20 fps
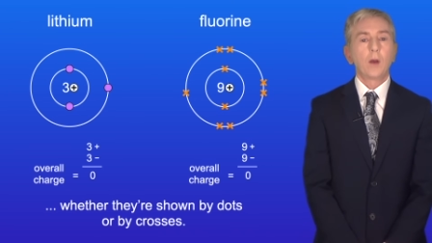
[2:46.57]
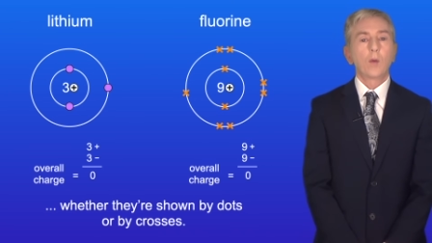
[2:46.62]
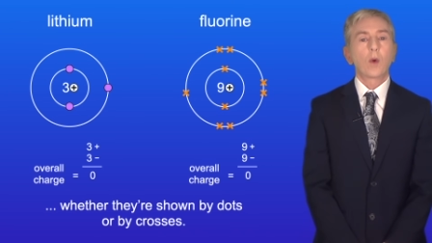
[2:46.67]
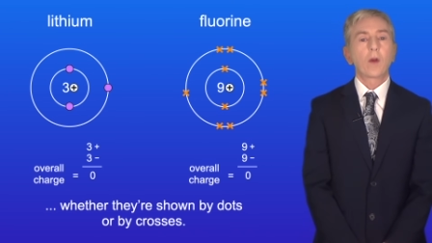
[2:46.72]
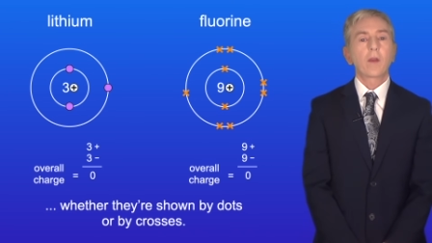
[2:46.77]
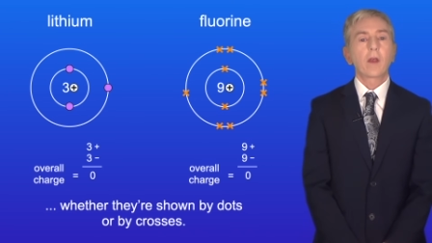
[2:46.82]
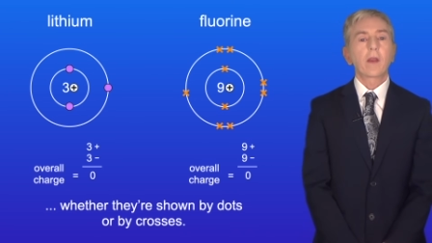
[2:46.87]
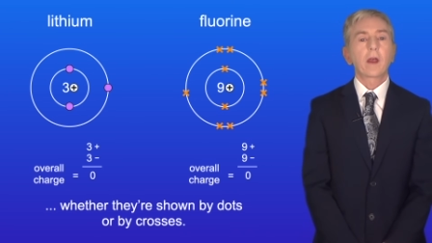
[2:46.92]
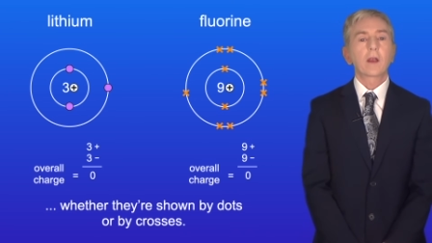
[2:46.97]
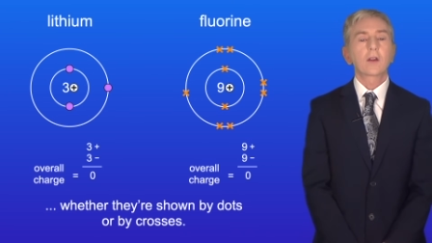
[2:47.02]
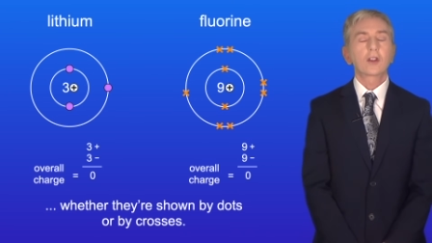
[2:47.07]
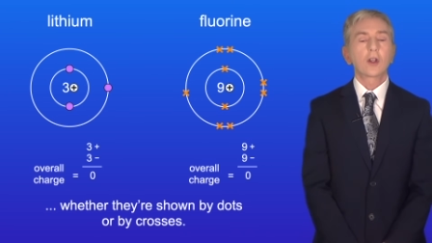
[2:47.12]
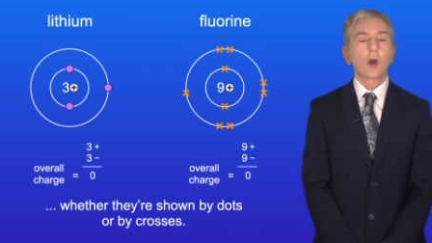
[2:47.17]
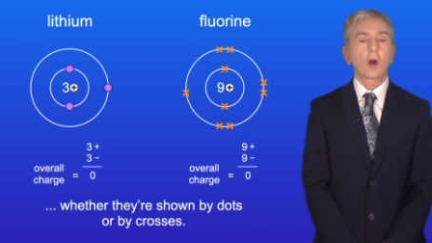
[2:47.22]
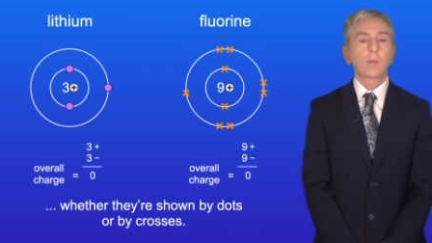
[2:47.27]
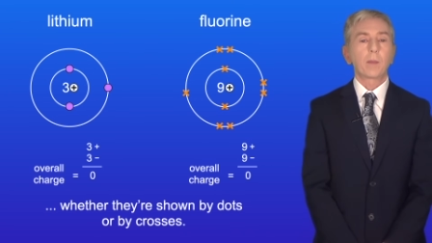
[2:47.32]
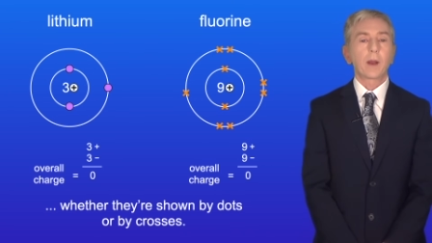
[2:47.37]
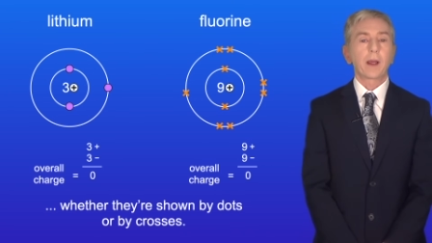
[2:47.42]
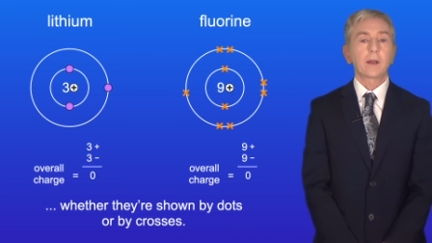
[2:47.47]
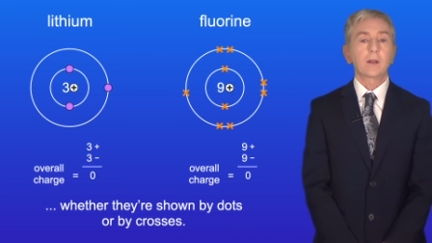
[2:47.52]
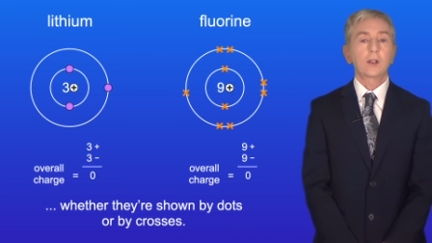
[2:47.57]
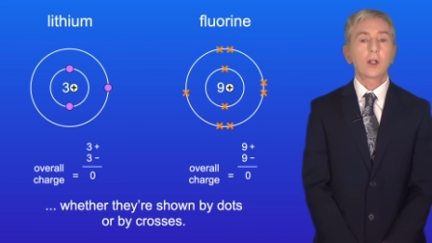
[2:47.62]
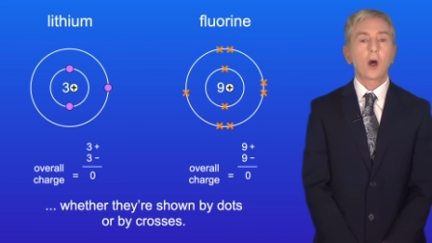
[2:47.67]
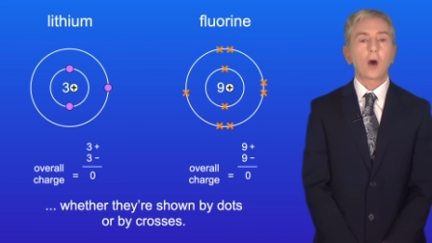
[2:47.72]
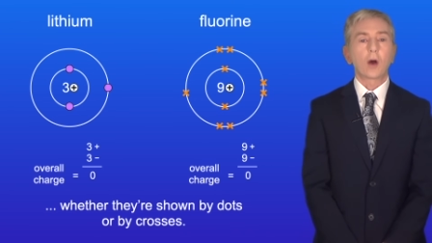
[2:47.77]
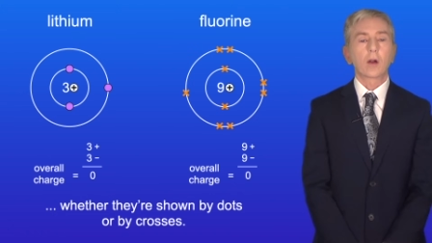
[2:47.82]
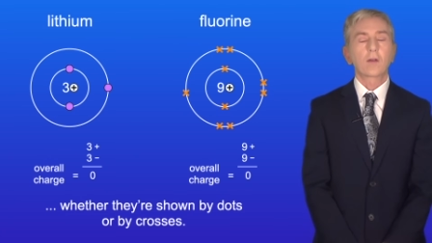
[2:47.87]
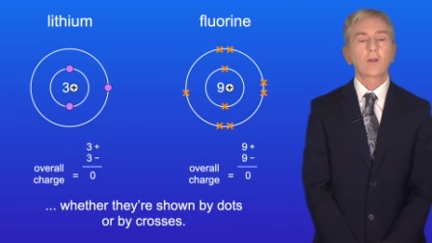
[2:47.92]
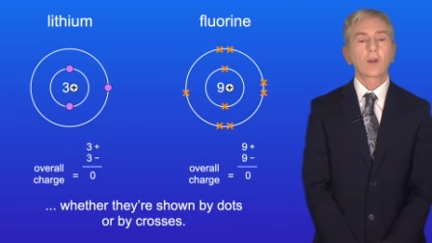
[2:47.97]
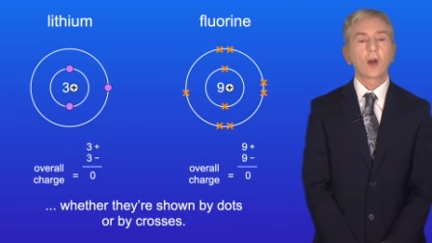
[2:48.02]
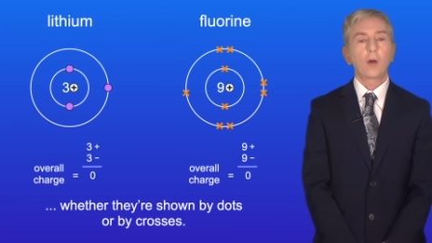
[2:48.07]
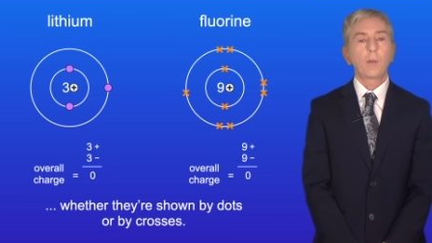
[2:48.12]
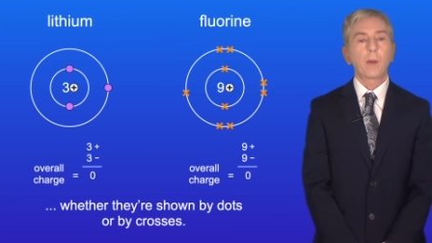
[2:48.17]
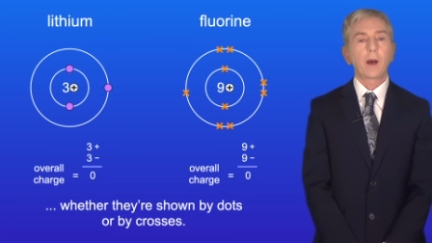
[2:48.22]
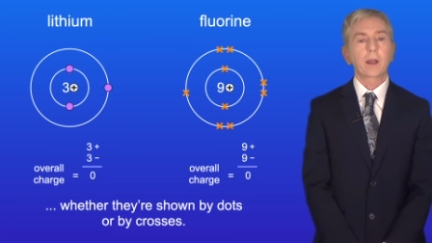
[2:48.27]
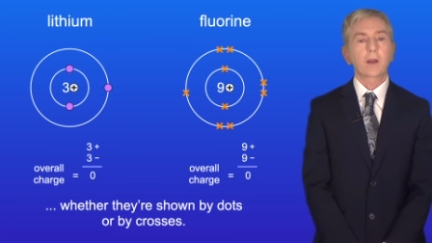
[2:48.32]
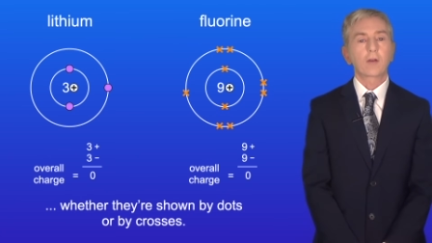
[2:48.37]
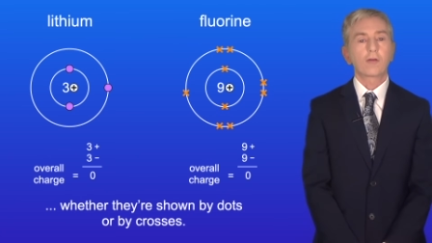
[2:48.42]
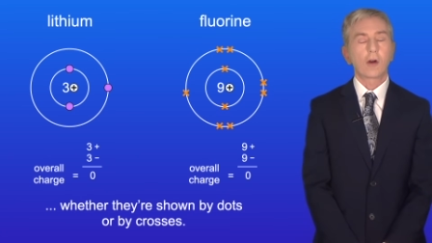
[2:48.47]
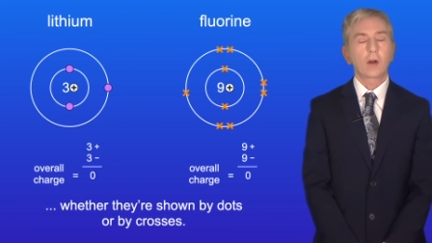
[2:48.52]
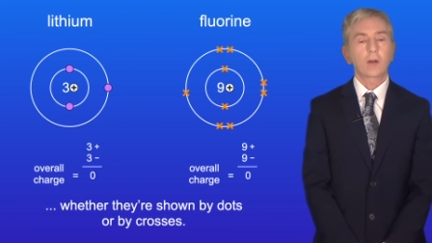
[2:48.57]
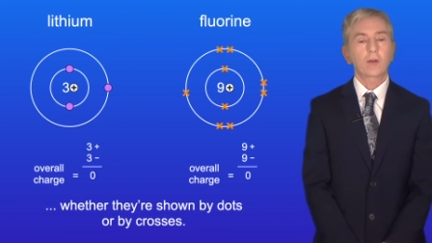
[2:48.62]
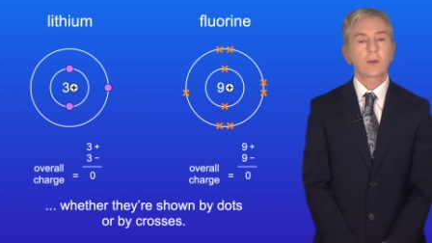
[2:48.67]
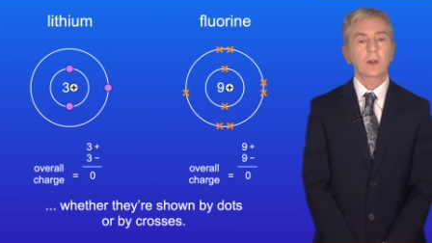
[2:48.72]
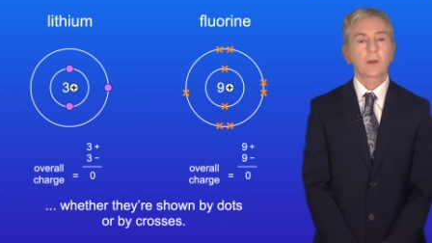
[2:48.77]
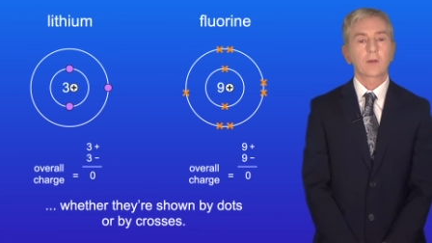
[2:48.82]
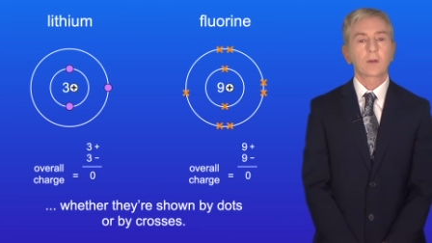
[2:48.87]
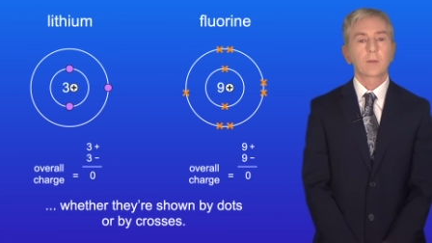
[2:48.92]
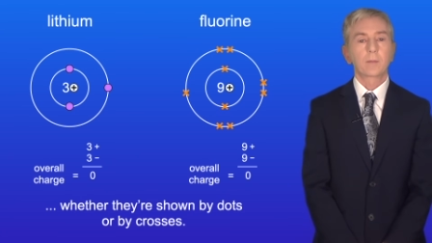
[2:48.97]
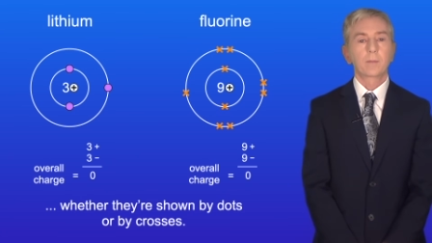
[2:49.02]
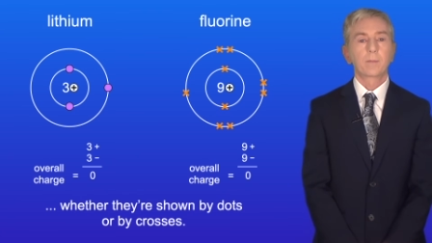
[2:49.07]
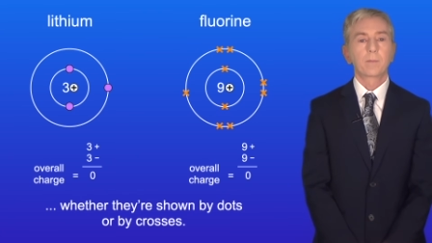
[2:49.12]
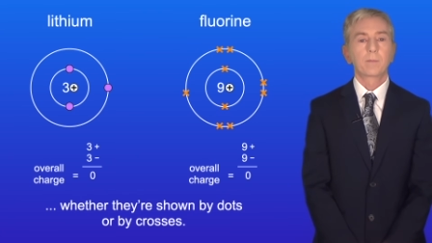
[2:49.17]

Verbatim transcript: whether they're shown by dots or by crosses.